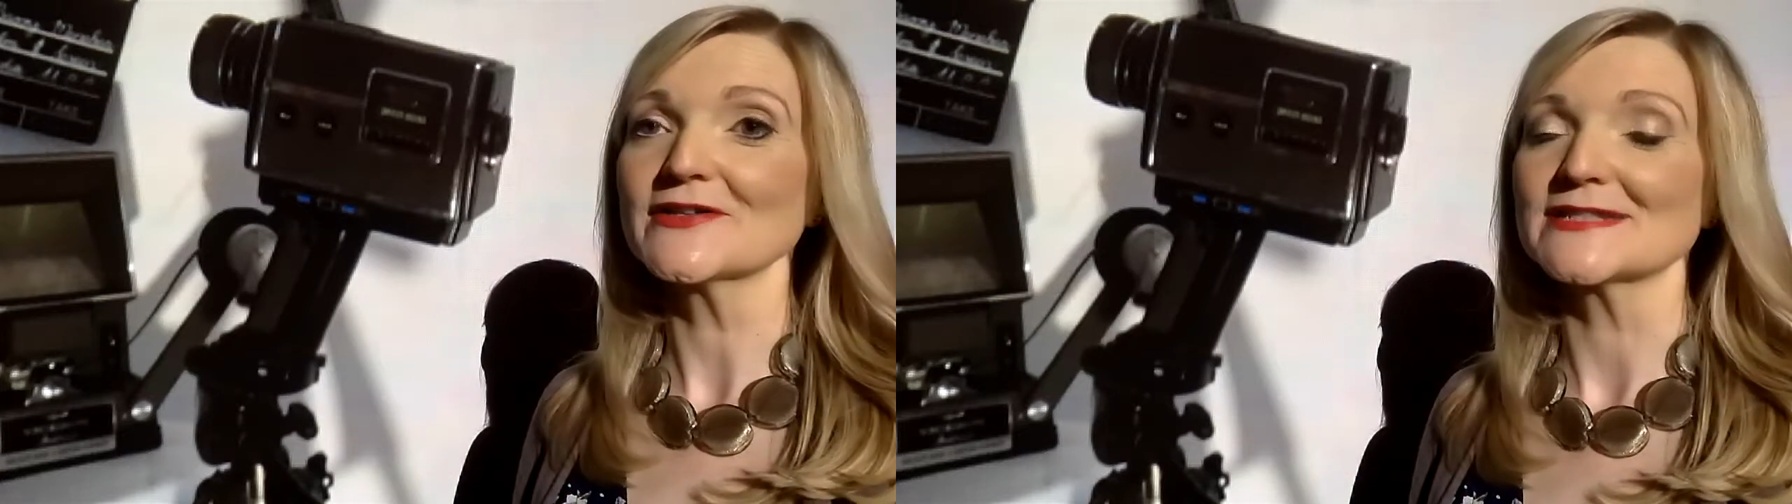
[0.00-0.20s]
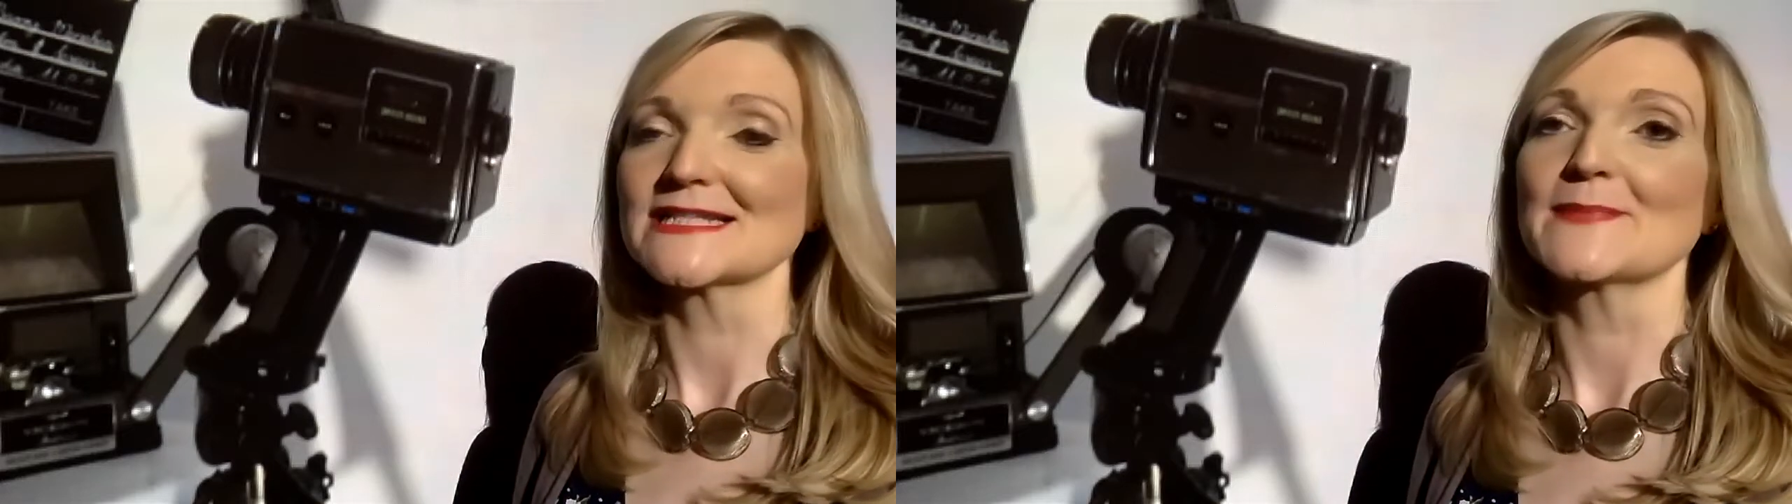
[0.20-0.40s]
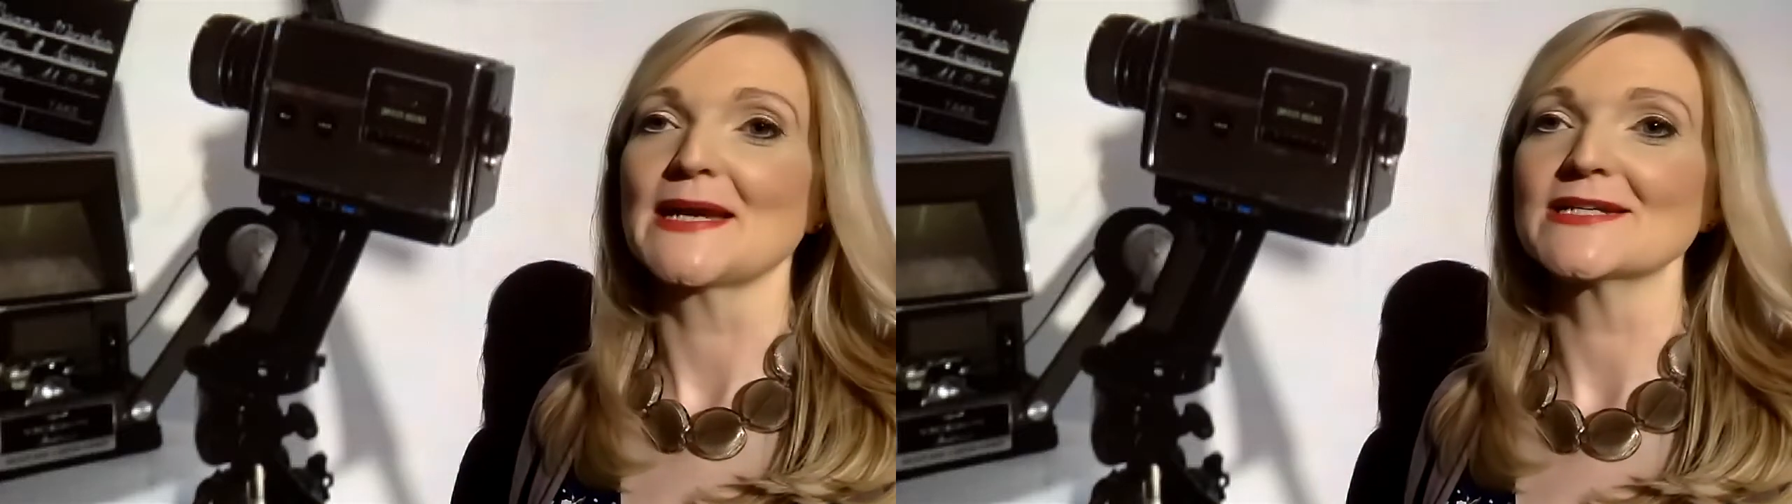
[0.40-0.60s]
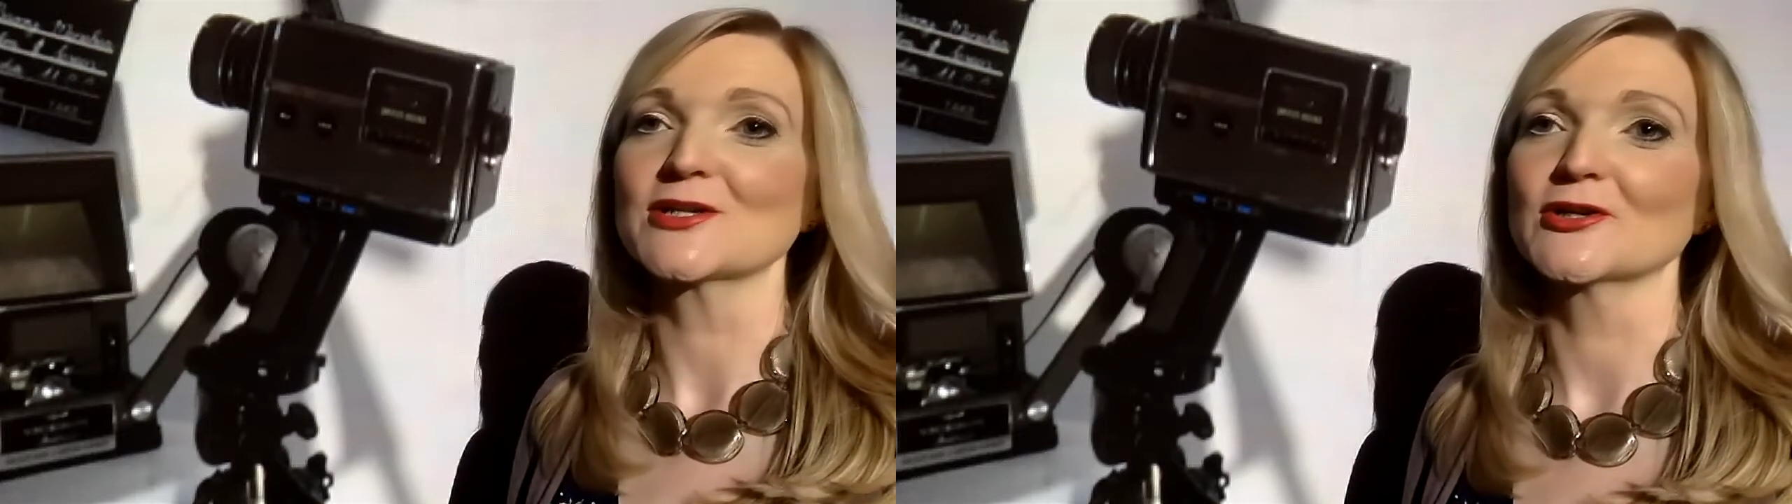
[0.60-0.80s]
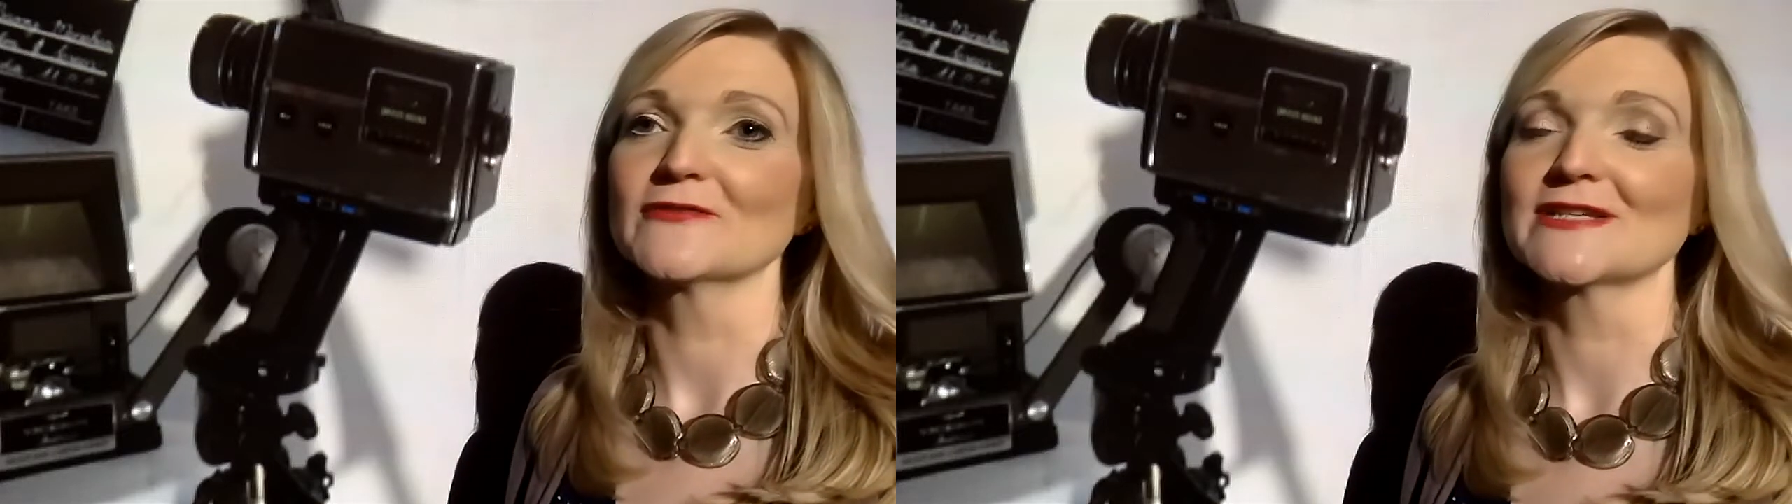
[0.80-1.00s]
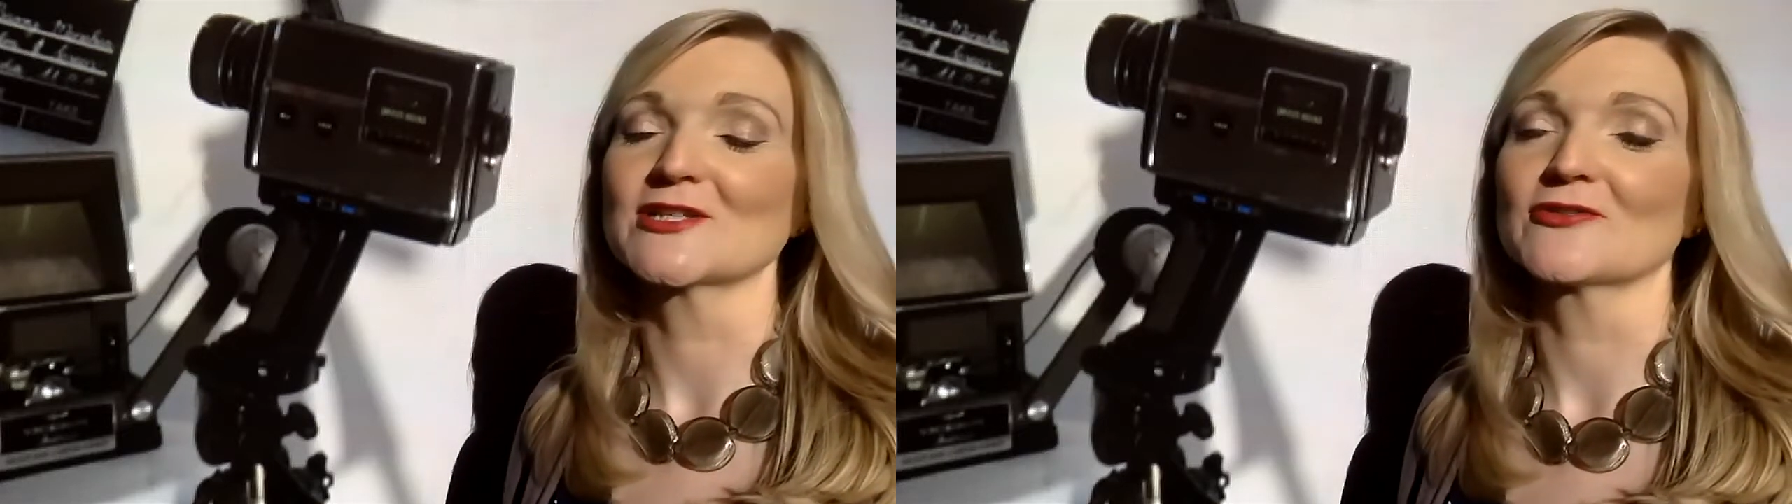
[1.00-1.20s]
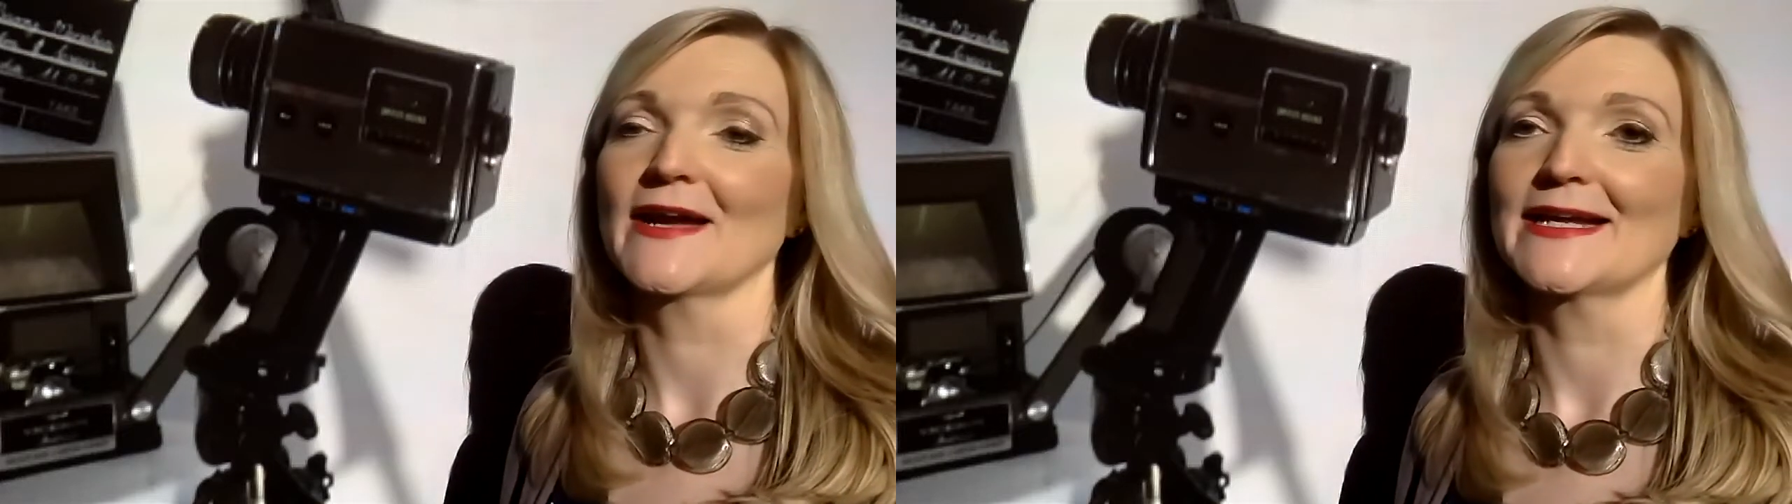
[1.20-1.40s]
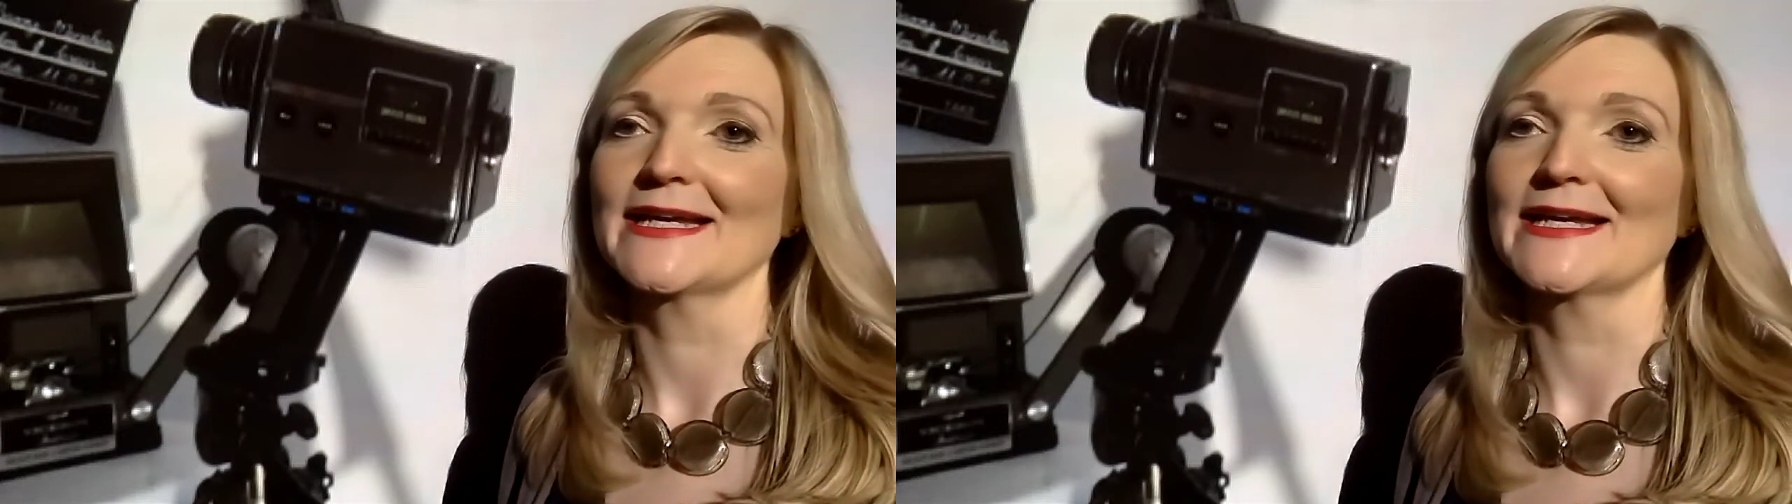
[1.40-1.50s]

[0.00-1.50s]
despite her aristocratic